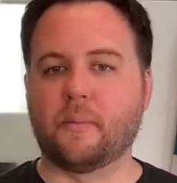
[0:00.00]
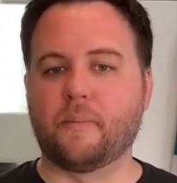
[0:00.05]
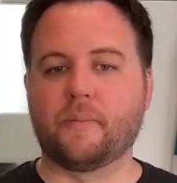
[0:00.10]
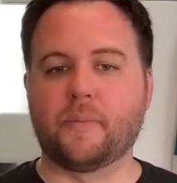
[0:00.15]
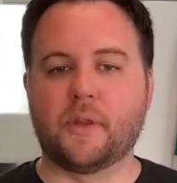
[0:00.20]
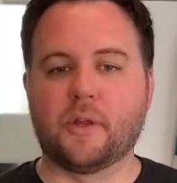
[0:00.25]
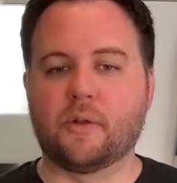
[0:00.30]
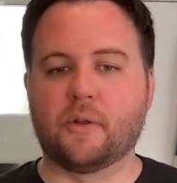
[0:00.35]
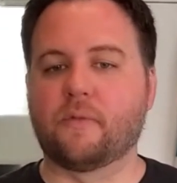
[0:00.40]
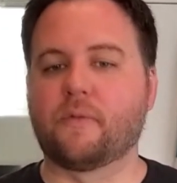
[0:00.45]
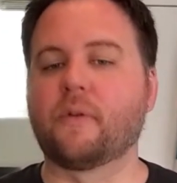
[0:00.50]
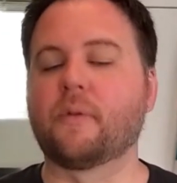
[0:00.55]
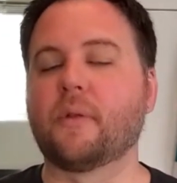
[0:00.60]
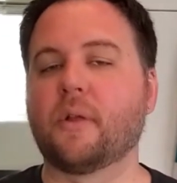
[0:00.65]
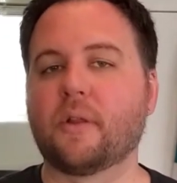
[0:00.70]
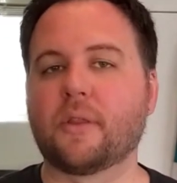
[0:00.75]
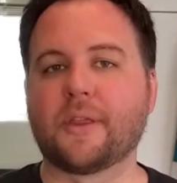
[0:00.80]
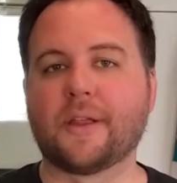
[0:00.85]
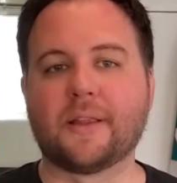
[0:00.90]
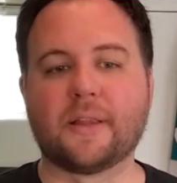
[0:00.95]
you know, from
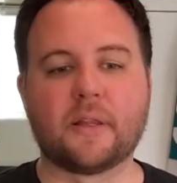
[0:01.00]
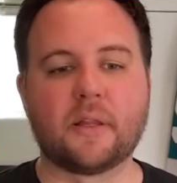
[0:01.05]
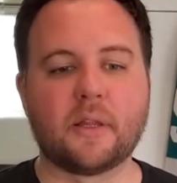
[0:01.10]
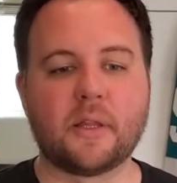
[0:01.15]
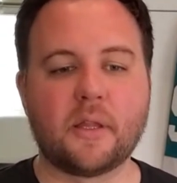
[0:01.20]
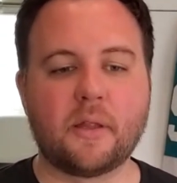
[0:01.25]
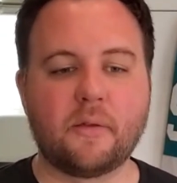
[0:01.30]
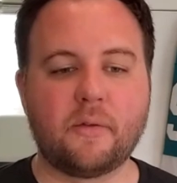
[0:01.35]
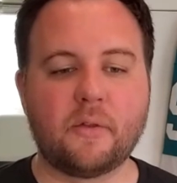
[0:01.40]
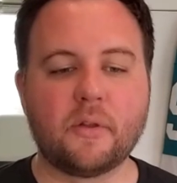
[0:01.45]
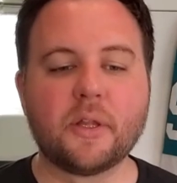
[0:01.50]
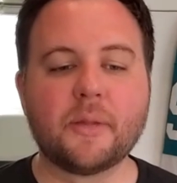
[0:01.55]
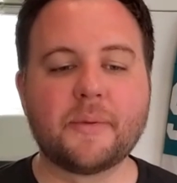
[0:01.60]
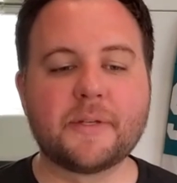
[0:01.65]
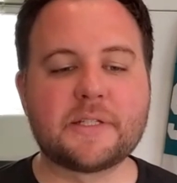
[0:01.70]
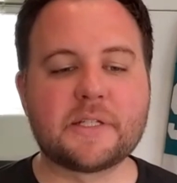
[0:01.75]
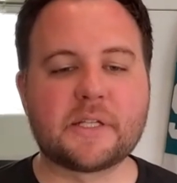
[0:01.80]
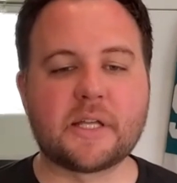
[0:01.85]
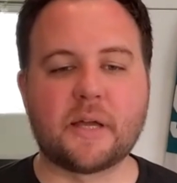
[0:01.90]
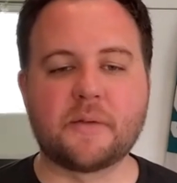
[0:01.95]
the
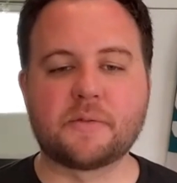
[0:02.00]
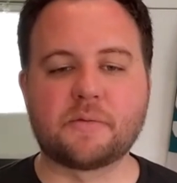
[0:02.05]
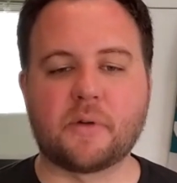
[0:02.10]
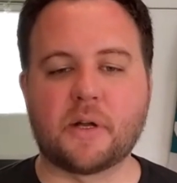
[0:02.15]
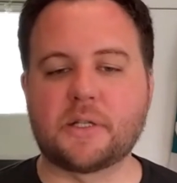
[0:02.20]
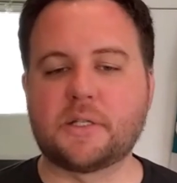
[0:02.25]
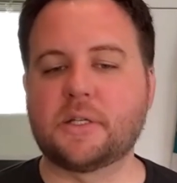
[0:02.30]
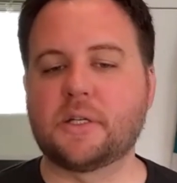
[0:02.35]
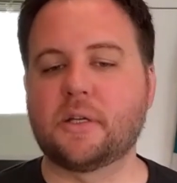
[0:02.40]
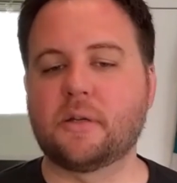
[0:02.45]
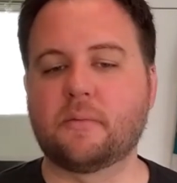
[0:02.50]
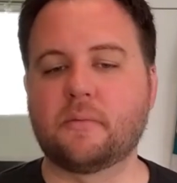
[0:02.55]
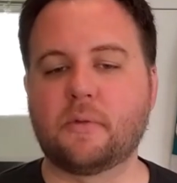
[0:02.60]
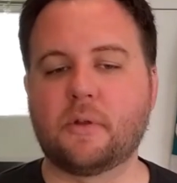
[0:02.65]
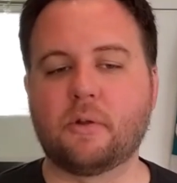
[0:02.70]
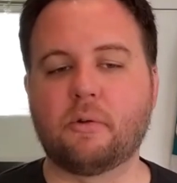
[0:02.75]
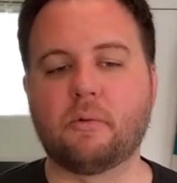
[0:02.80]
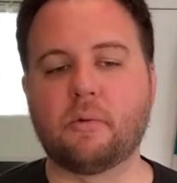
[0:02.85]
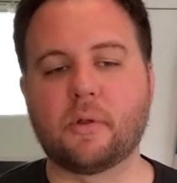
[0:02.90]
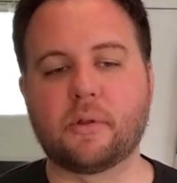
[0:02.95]
limited times watching him, you
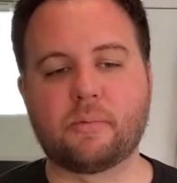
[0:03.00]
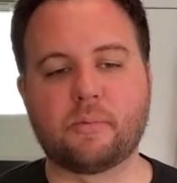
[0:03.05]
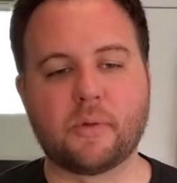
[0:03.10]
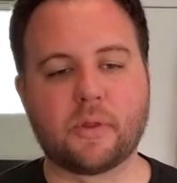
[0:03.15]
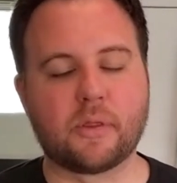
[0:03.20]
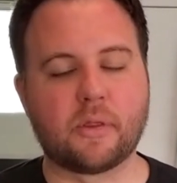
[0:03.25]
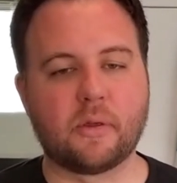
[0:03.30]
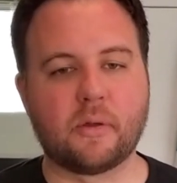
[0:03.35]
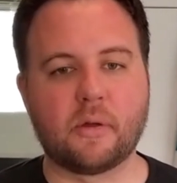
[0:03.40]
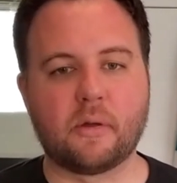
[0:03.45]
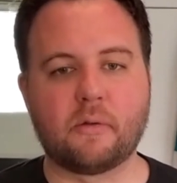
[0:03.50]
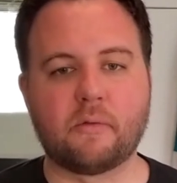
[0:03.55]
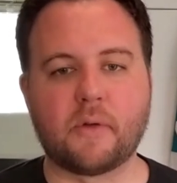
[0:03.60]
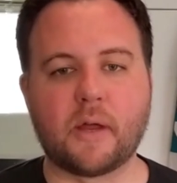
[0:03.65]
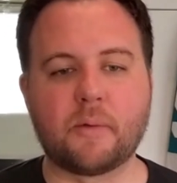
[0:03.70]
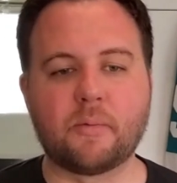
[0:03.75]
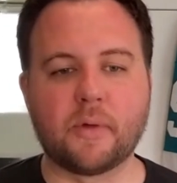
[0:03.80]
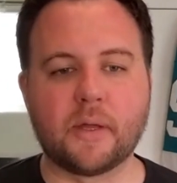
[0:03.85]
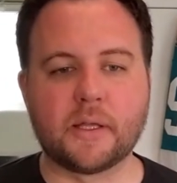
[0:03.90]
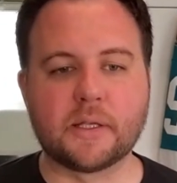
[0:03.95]
know, with the
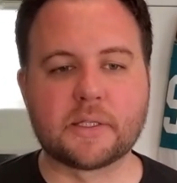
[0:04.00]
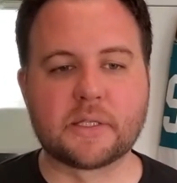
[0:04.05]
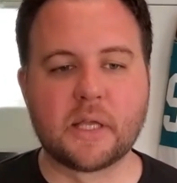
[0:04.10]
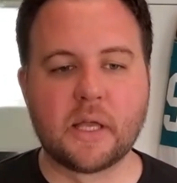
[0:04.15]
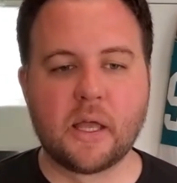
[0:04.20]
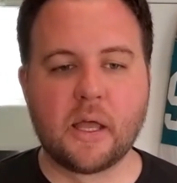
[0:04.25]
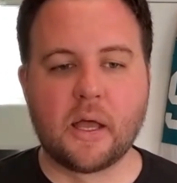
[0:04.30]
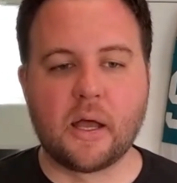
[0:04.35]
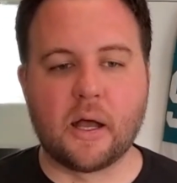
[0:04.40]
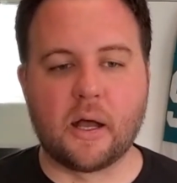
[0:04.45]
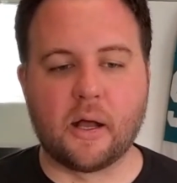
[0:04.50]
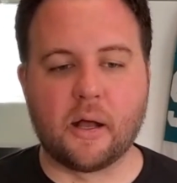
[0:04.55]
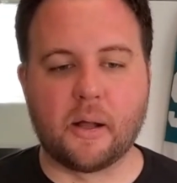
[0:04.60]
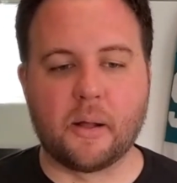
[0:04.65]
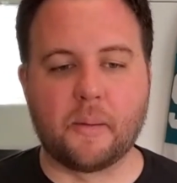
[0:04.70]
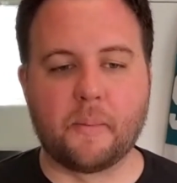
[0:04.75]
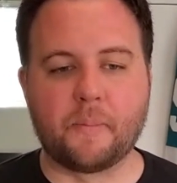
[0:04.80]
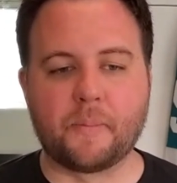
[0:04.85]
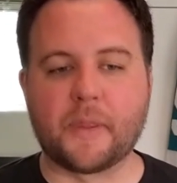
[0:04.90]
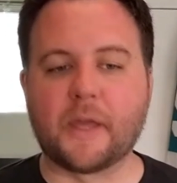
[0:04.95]
Red Wings,
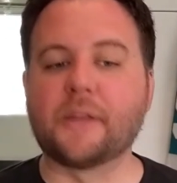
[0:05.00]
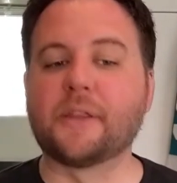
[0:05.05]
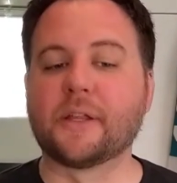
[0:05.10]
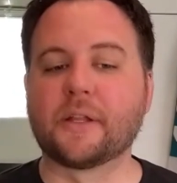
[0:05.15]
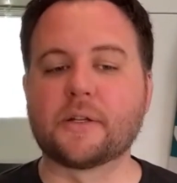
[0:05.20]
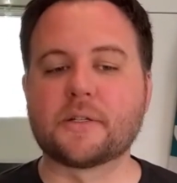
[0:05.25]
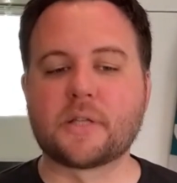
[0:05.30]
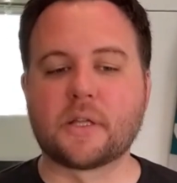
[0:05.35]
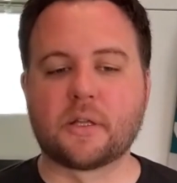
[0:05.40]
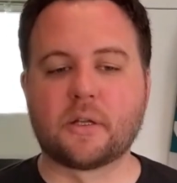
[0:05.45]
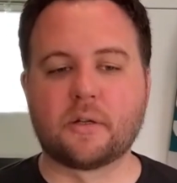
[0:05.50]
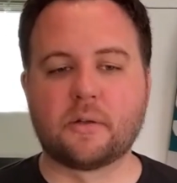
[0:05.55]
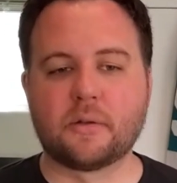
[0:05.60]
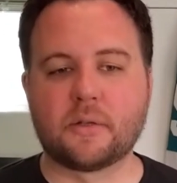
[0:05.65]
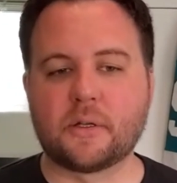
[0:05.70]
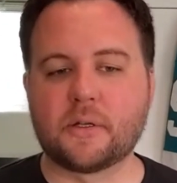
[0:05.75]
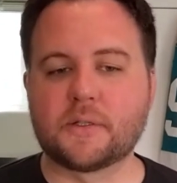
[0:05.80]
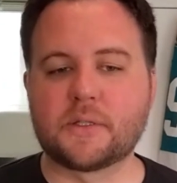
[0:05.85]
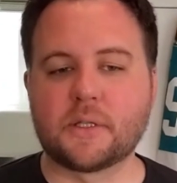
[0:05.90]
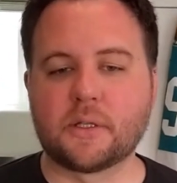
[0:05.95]
I think there's a
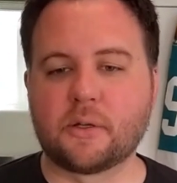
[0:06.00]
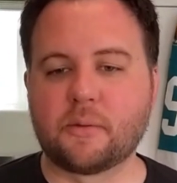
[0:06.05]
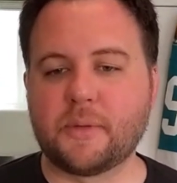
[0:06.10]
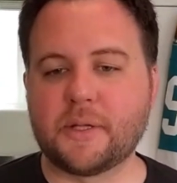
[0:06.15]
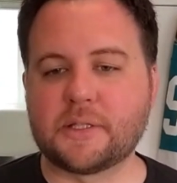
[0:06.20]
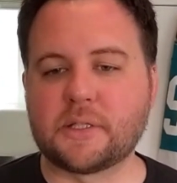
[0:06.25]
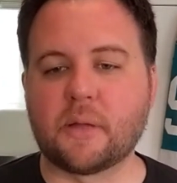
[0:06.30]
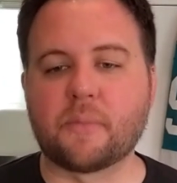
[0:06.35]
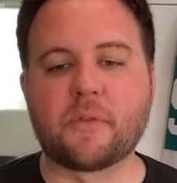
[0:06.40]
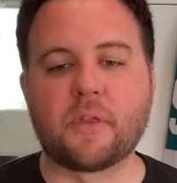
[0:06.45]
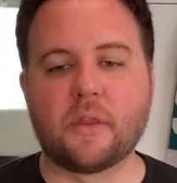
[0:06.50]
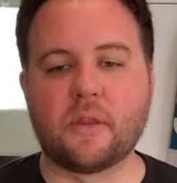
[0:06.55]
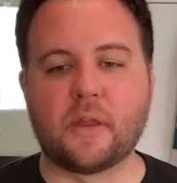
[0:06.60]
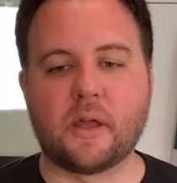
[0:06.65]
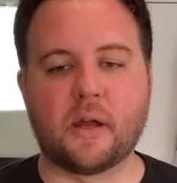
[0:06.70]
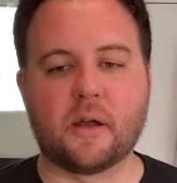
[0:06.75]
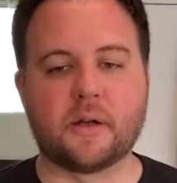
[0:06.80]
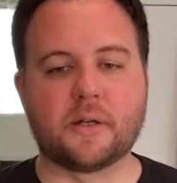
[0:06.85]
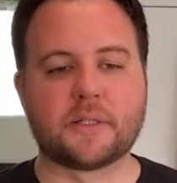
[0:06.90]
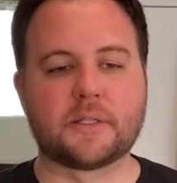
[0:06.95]
little bit something
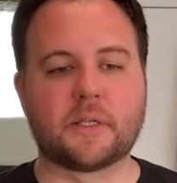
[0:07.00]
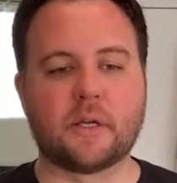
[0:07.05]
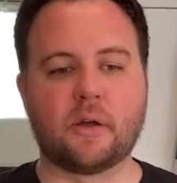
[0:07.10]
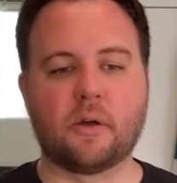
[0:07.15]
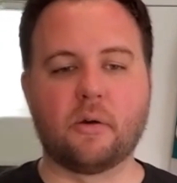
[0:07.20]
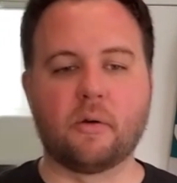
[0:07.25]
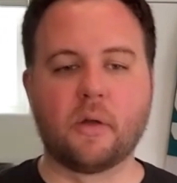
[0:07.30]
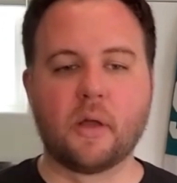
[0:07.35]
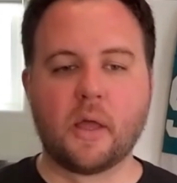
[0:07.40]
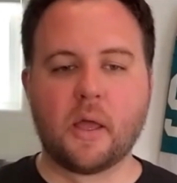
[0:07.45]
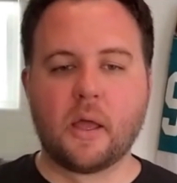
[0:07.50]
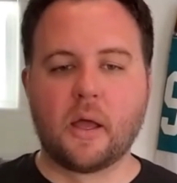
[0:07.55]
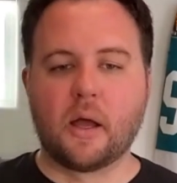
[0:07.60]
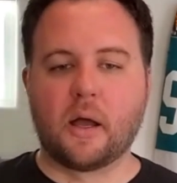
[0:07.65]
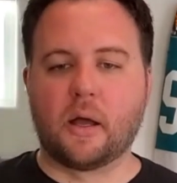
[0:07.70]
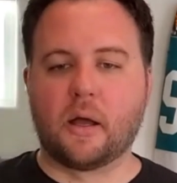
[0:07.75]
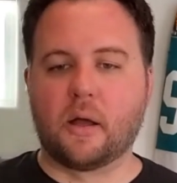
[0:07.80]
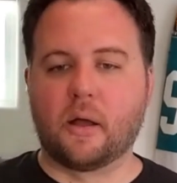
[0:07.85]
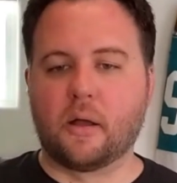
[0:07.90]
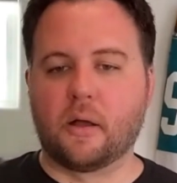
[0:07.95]
there. So
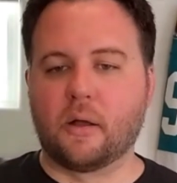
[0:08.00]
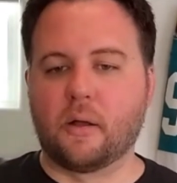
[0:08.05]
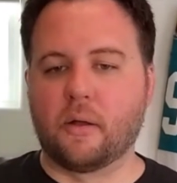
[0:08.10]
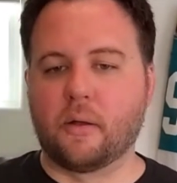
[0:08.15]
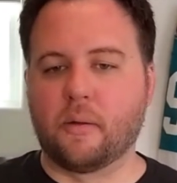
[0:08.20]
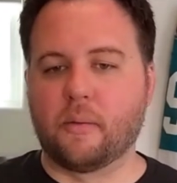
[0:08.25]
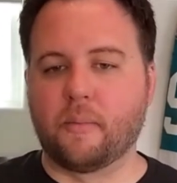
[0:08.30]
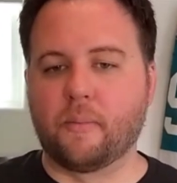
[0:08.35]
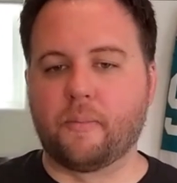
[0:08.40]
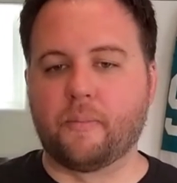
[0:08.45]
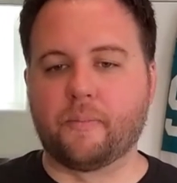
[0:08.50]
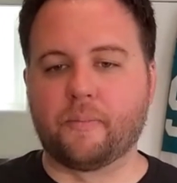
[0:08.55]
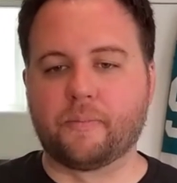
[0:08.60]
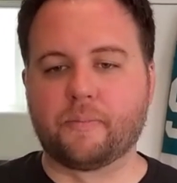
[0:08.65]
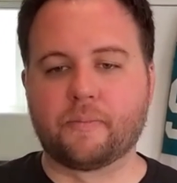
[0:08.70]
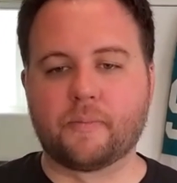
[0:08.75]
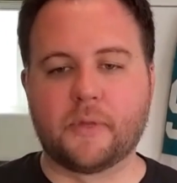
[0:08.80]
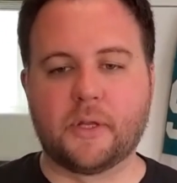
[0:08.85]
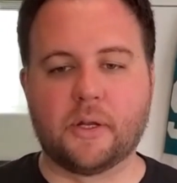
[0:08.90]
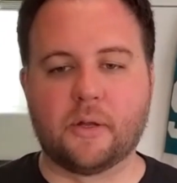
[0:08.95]

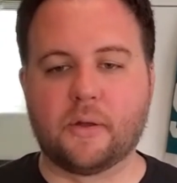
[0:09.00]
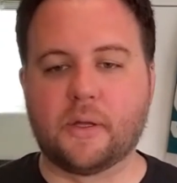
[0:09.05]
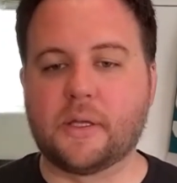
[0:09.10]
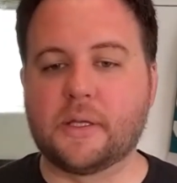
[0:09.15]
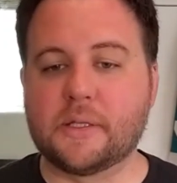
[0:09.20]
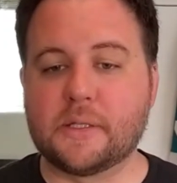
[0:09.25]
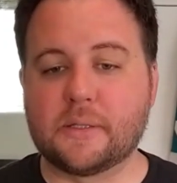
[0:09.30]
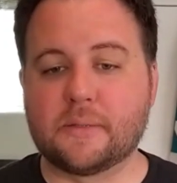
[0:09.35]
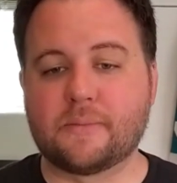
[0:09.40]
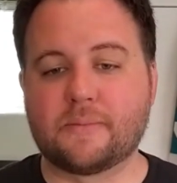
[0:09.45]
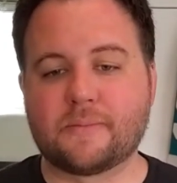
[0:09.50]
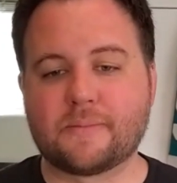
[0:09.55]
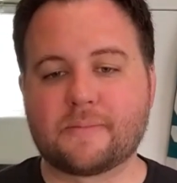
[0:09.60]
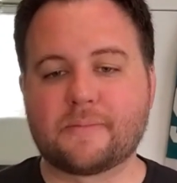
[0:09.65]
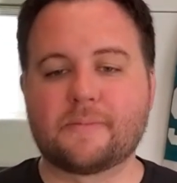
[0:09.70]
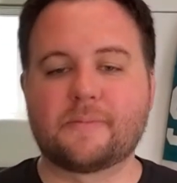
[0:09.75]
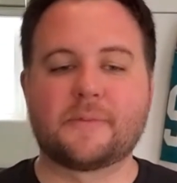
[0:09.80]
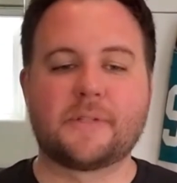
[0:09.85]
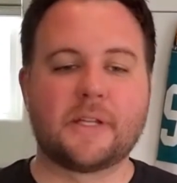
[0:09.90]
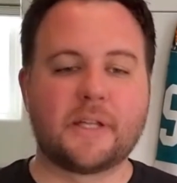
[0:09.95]
you know, he
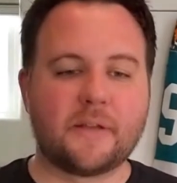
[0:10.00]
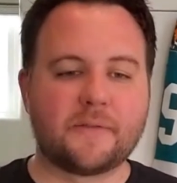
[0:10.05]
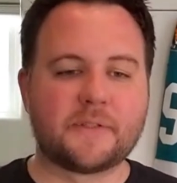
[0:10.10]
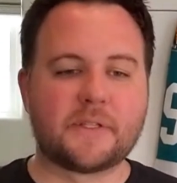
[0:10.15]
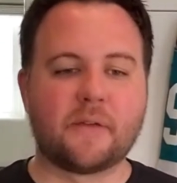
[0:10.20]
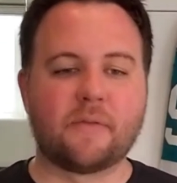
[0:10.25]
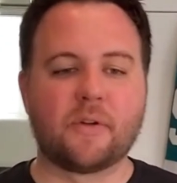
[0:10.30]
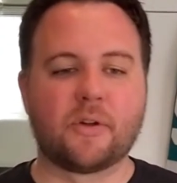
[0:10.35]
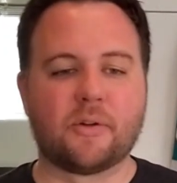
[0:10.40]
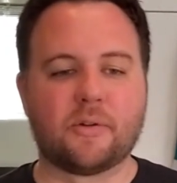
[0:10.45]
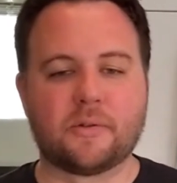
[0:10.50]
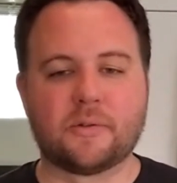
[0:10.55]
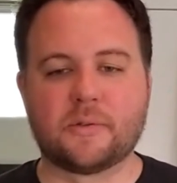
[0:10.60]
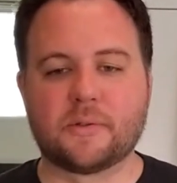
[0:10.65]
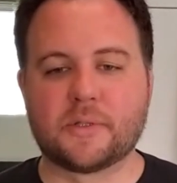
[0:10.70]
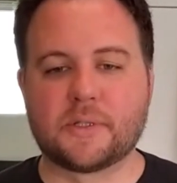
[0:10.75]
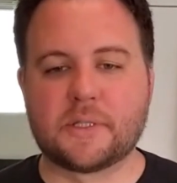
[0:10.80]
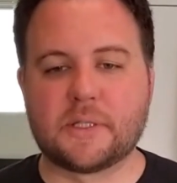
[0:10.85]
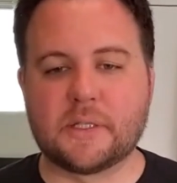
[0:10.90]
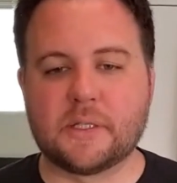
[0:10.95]
did have 7
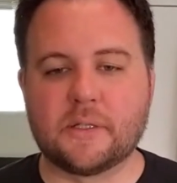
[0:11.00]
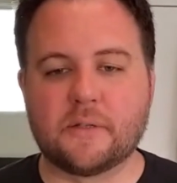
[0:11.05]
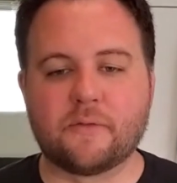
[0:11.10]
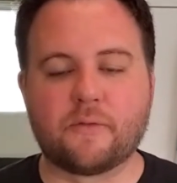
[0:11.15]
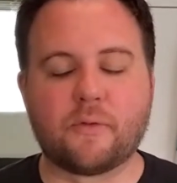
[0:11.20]
goals in